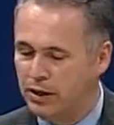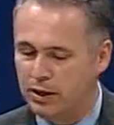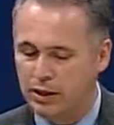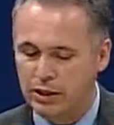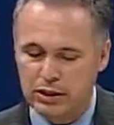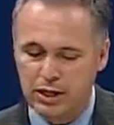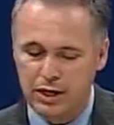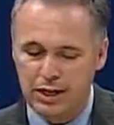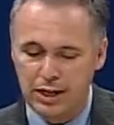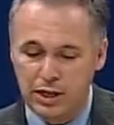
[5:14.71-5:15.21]

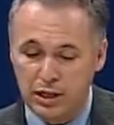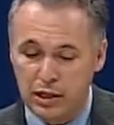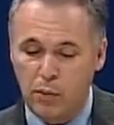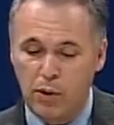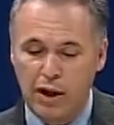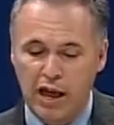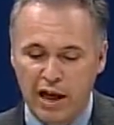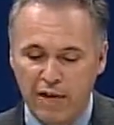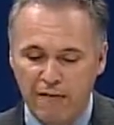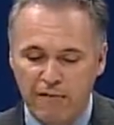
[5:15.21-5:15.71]
Because
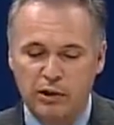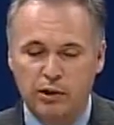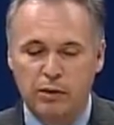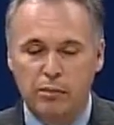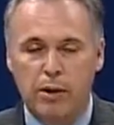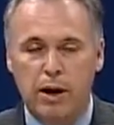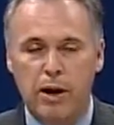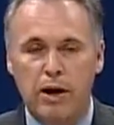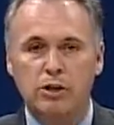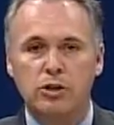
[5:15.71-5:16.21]
the way I
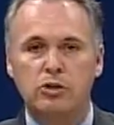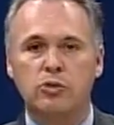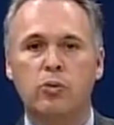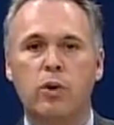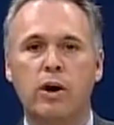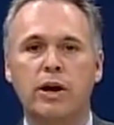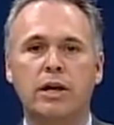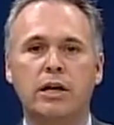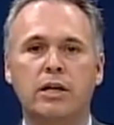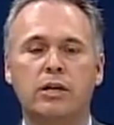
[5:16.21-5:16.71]
feel about it is,
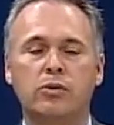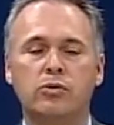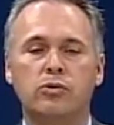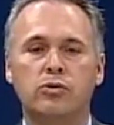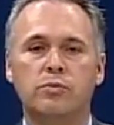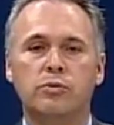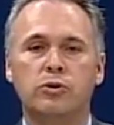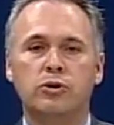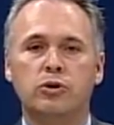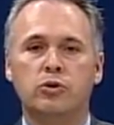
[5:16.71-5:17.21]
why not kill
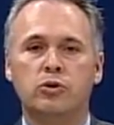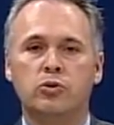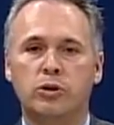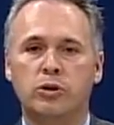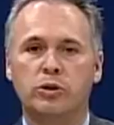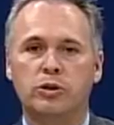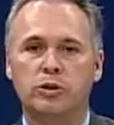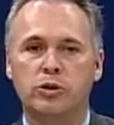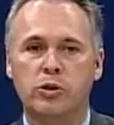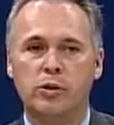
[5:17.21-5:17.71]
two birds with
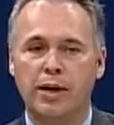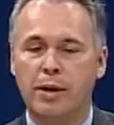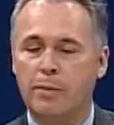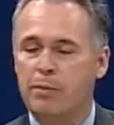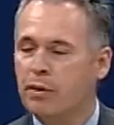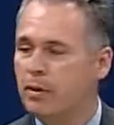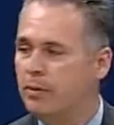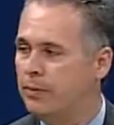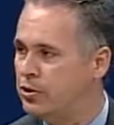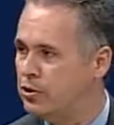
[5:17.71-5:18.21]
one stone? And
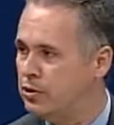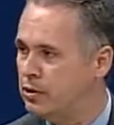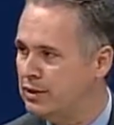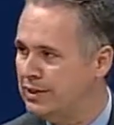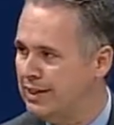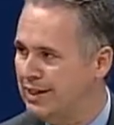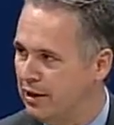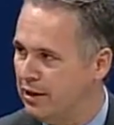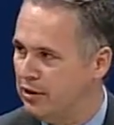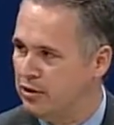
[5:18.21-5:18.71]
I probably
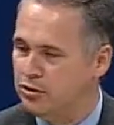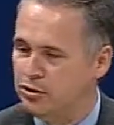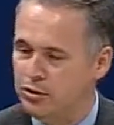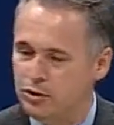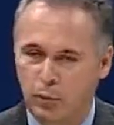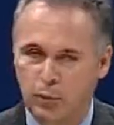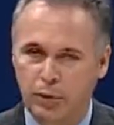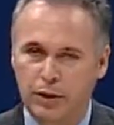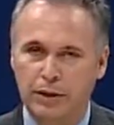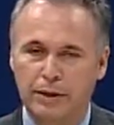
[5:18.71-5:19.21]
shouldn't say that because,
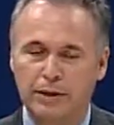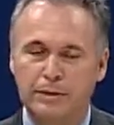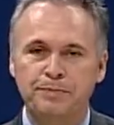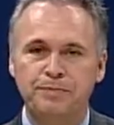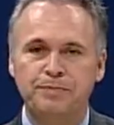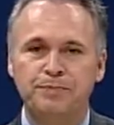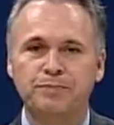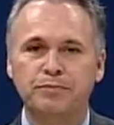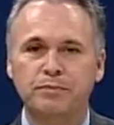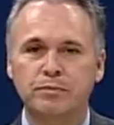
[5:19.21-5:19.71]
you know,
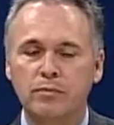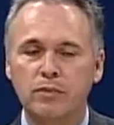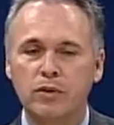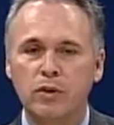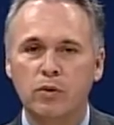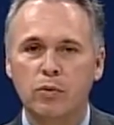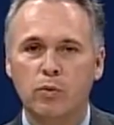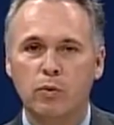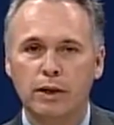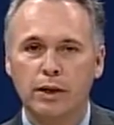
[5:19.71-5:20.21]

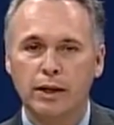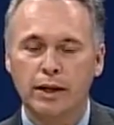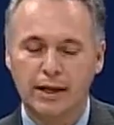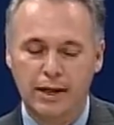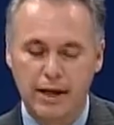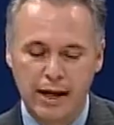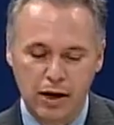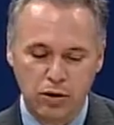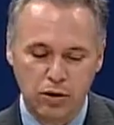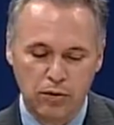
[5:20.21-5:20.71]
we're in
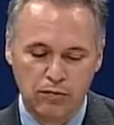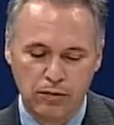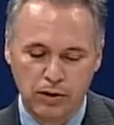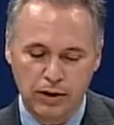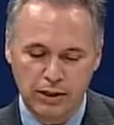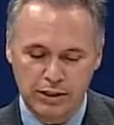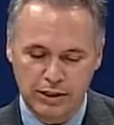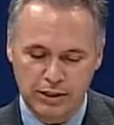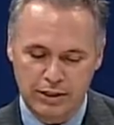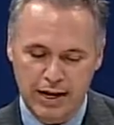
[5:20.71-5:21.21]
an
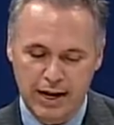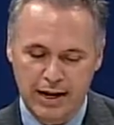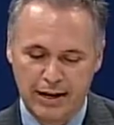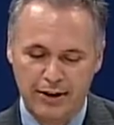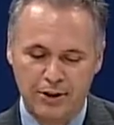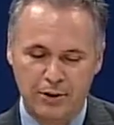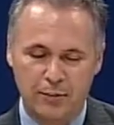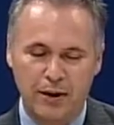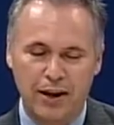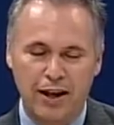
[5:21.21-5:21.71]
eco-friendly
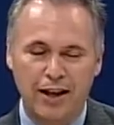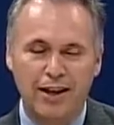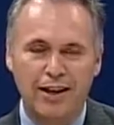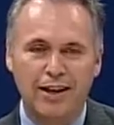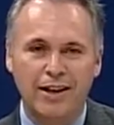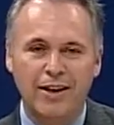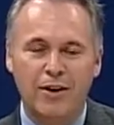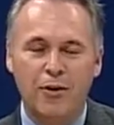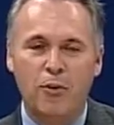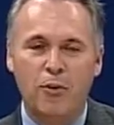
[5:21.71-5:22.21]
society here, but
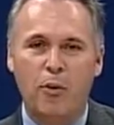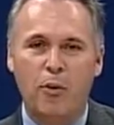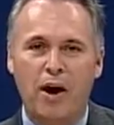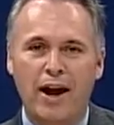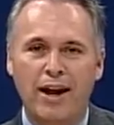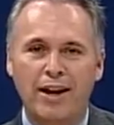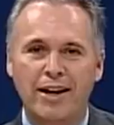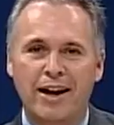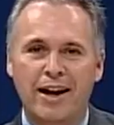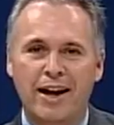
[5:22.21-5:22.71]

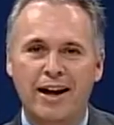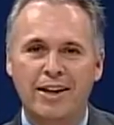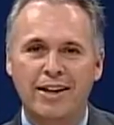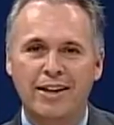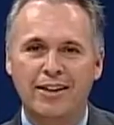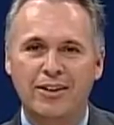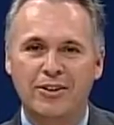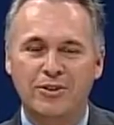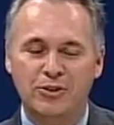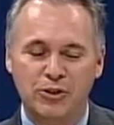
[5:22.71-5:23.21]
why
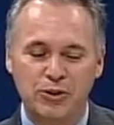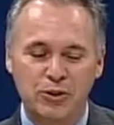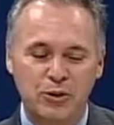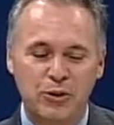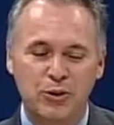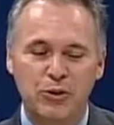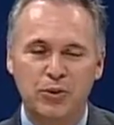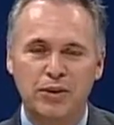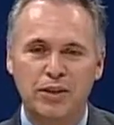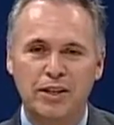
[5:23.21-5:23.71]
not, you know, do
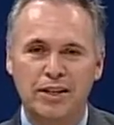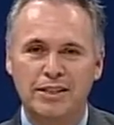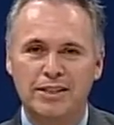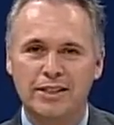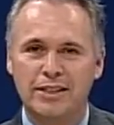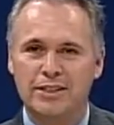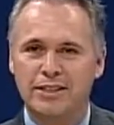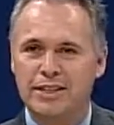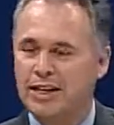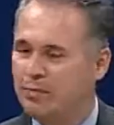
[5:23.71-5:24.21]
two
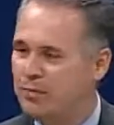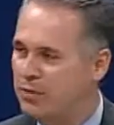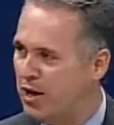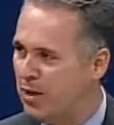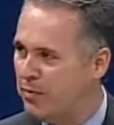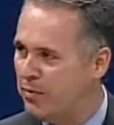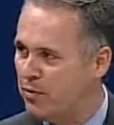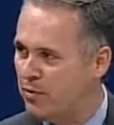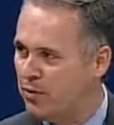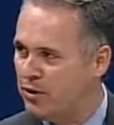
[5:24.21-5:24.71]
things at the same
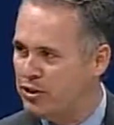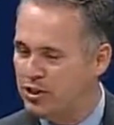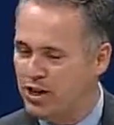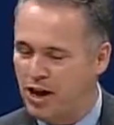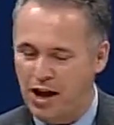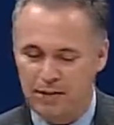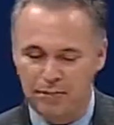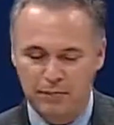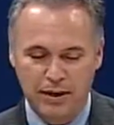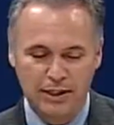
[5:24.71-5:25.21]
time at one
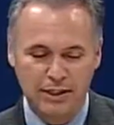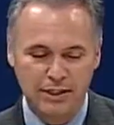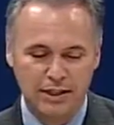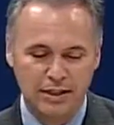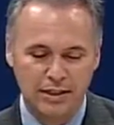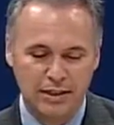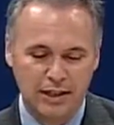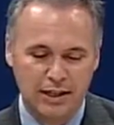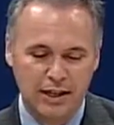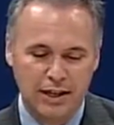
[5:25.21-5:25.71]
shot?
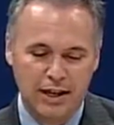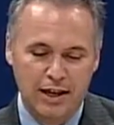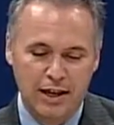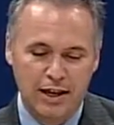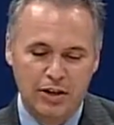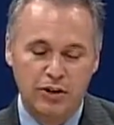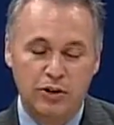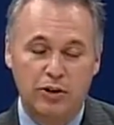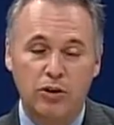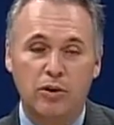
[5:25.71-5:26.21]
Basically,
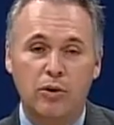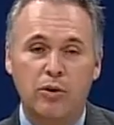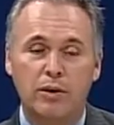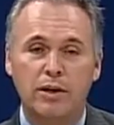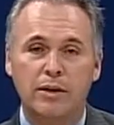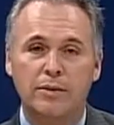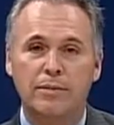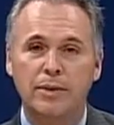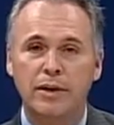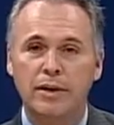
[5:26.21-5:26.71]
you're going to
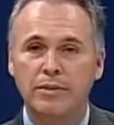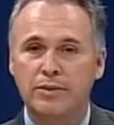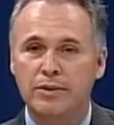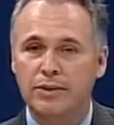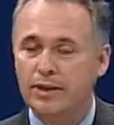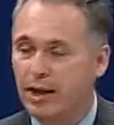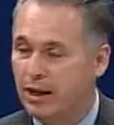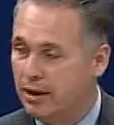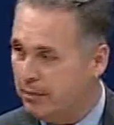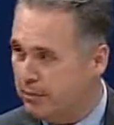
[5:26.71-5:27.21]
go in to meet
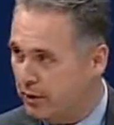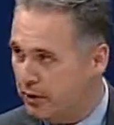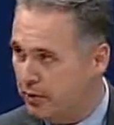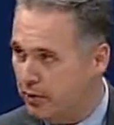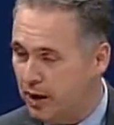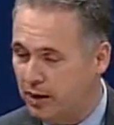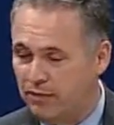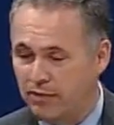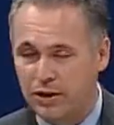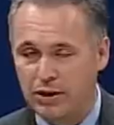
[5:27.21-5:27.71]
with like
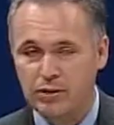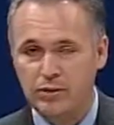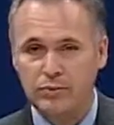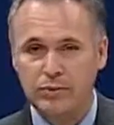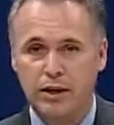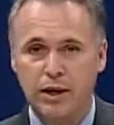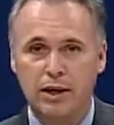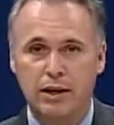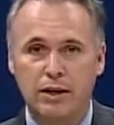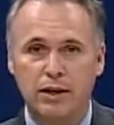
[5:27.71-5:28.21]
Manuel
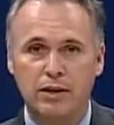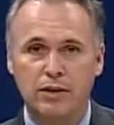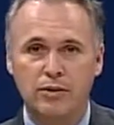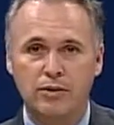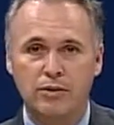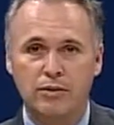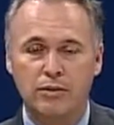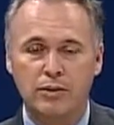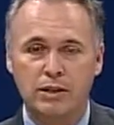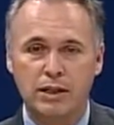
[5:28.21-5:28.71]
Alvarez, and
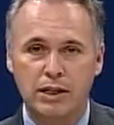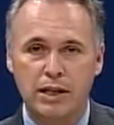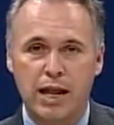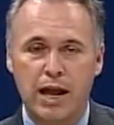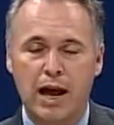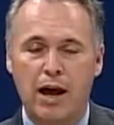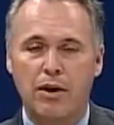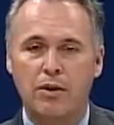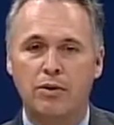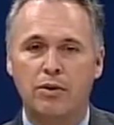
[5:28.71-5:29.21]
you sit
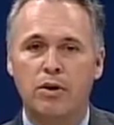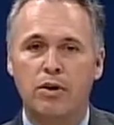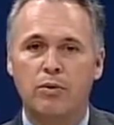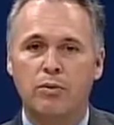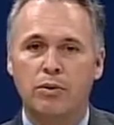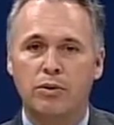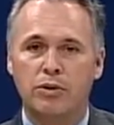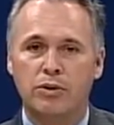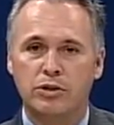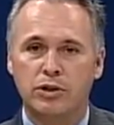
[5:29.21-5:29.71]
down
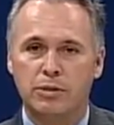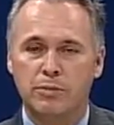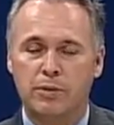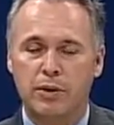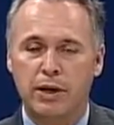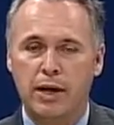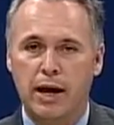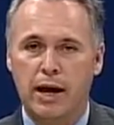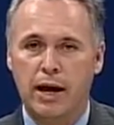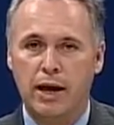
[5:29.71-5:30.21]
with the
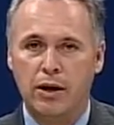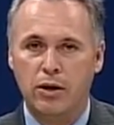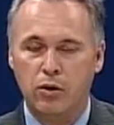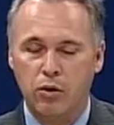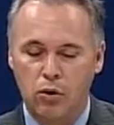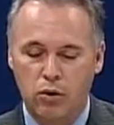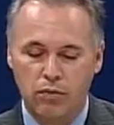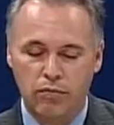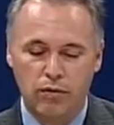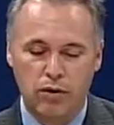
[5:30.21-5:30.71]
CPA,
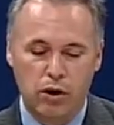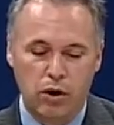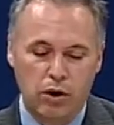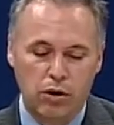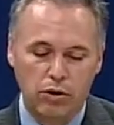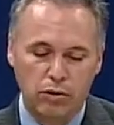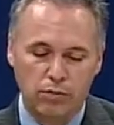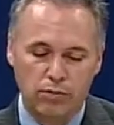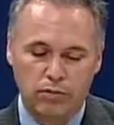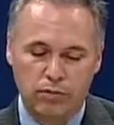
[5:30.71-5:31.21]
go over
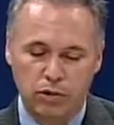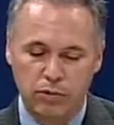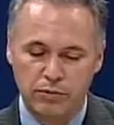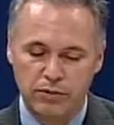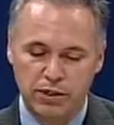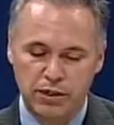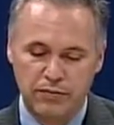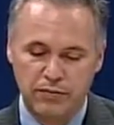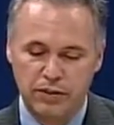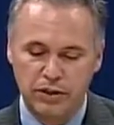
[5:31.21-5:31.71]
all your
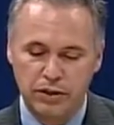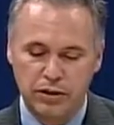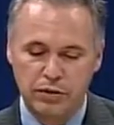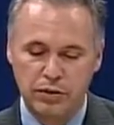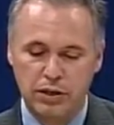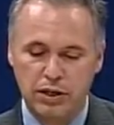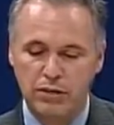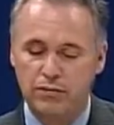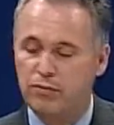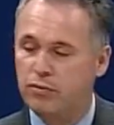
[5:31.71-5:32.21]
forms and everything
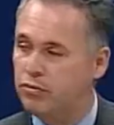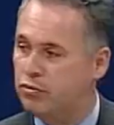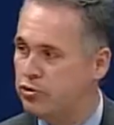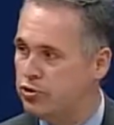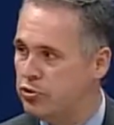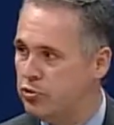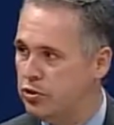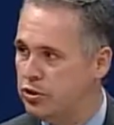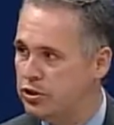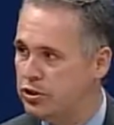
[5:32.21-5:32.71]
you need for the
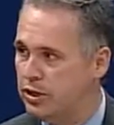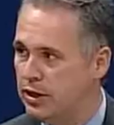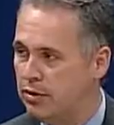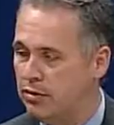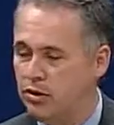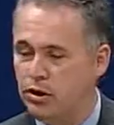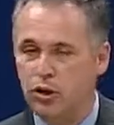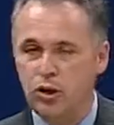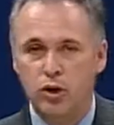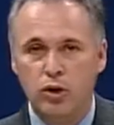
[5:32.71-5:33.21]
short
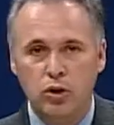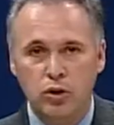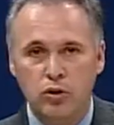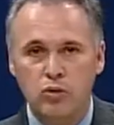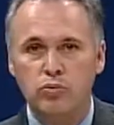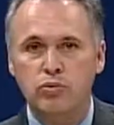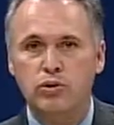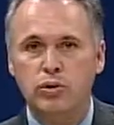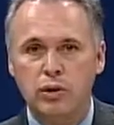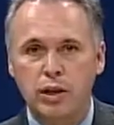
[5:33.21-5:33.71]
sale,
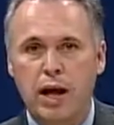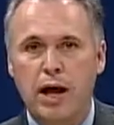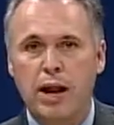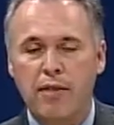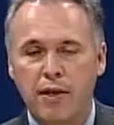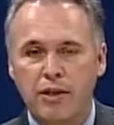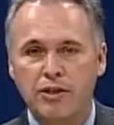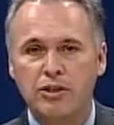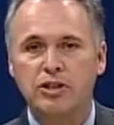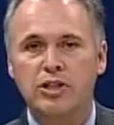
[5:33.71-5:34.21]
use a
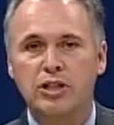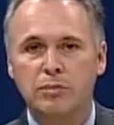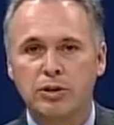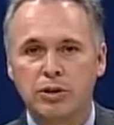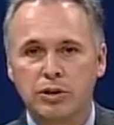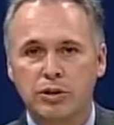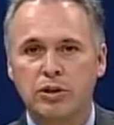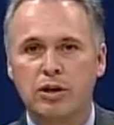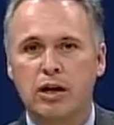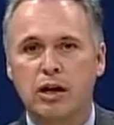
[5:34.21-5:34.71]
lot of that
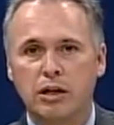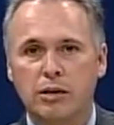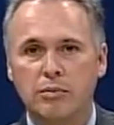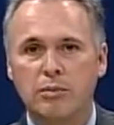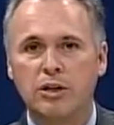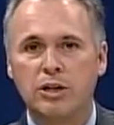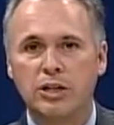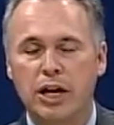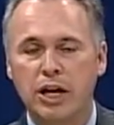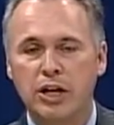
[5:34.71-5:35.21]
similar
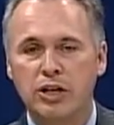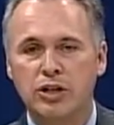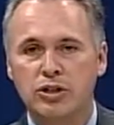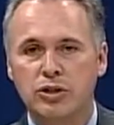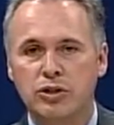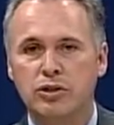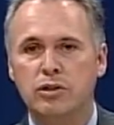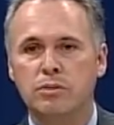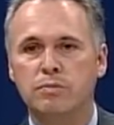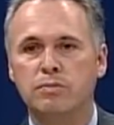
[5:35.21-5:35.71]

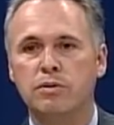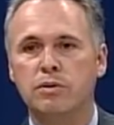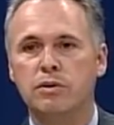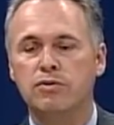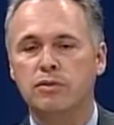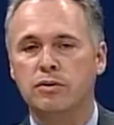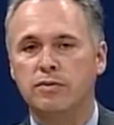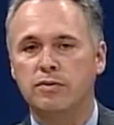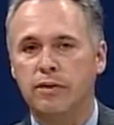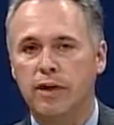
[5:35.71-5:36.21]
documentation to
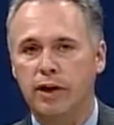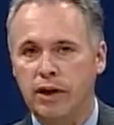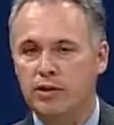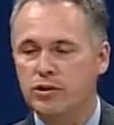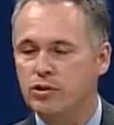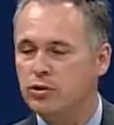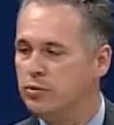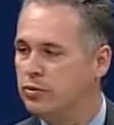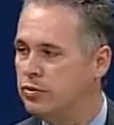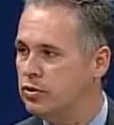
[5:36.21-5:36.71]
prove your
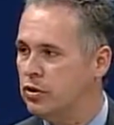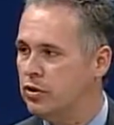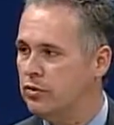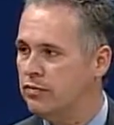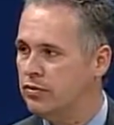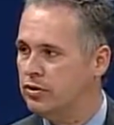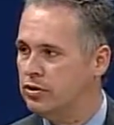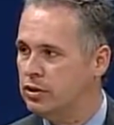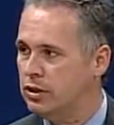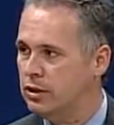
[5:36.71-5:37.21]
financial
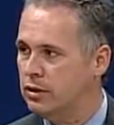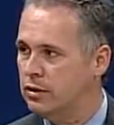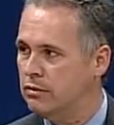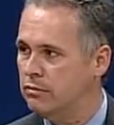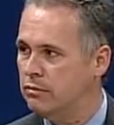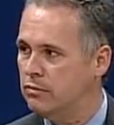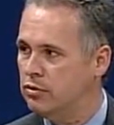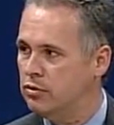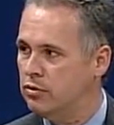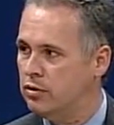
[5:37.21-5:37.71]
insolvency